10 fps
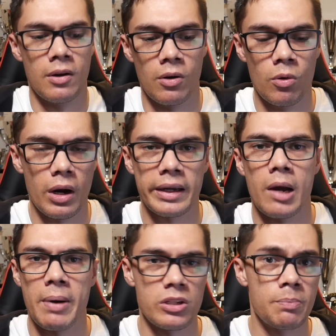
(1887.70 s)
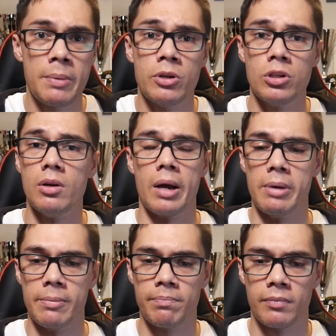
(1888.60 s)
All I care about is the people who do like
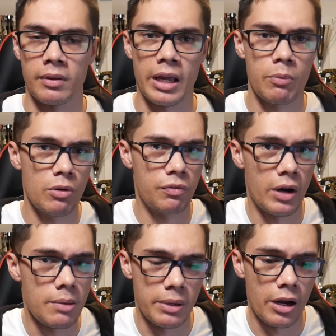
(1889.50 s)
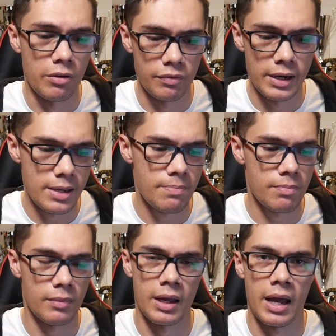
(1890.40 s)
me. They will find me, hopefully,
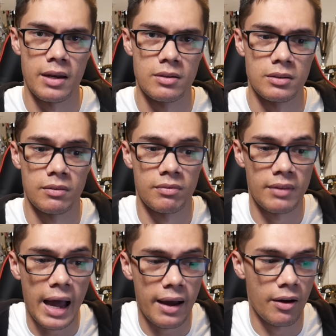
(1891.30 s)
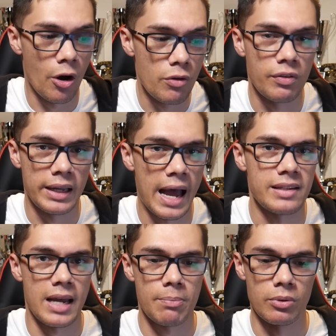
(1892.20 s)
and that hopefully has
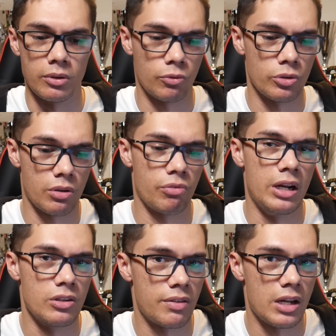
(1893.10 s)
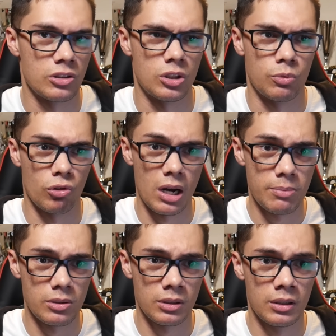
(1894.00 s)
happened. I've got to 300,000
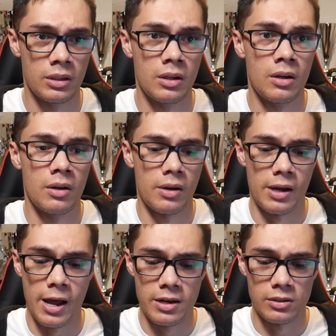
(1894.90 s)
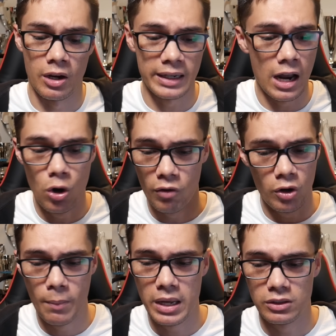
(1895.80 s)
subscribers, and I get a lot of
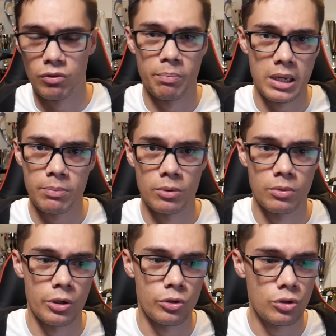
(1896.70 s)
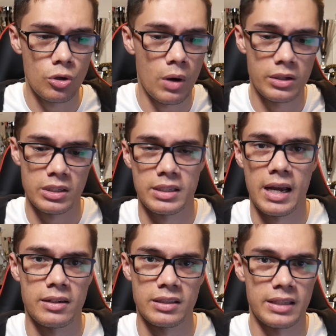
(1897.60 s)
comments from people who do
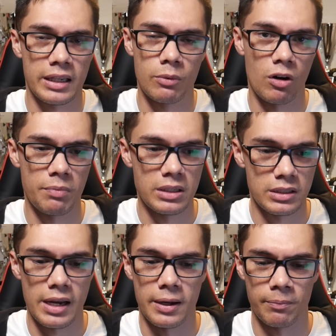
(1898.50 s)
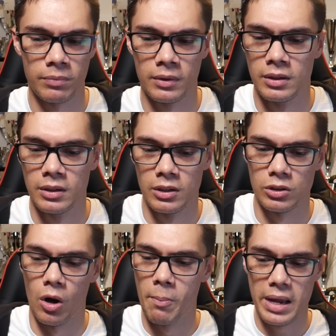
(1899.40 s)
understand exactly what I've been saying.
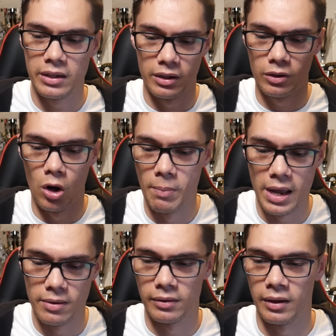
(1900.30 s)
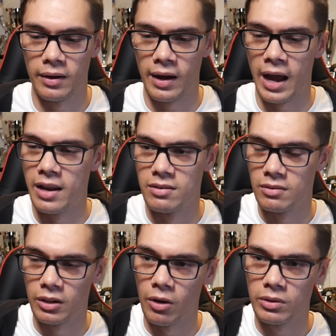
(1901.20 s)
So I'll make a comment, and
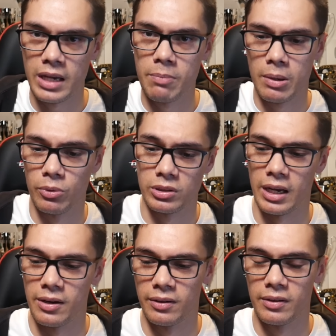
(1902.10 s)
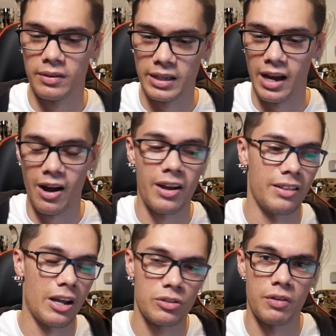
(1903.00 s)
10 people say, "Yeah,
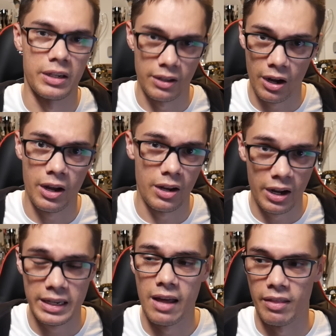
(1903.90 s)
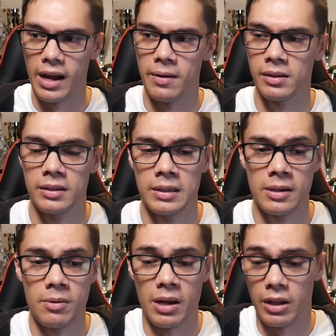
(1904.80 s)
that was funny. I get that,"
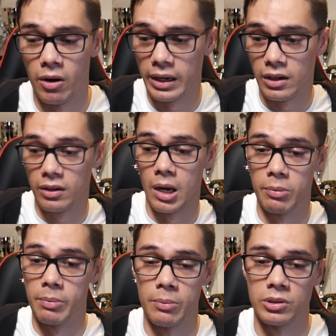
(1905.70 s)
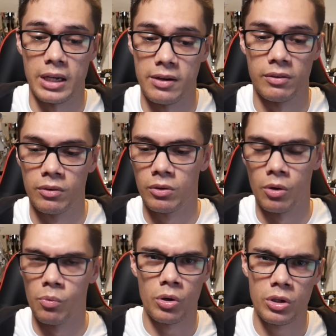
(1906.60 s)
and then I'll get a couple of people saying,
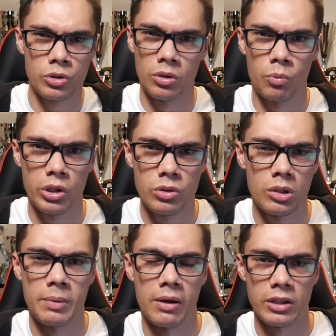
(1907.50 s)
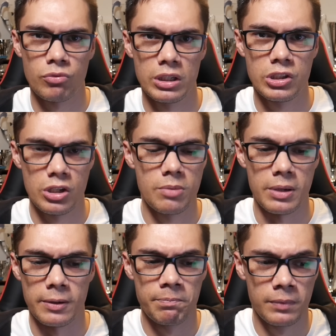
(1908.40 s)
"God, what are you talking about? That's really stupid."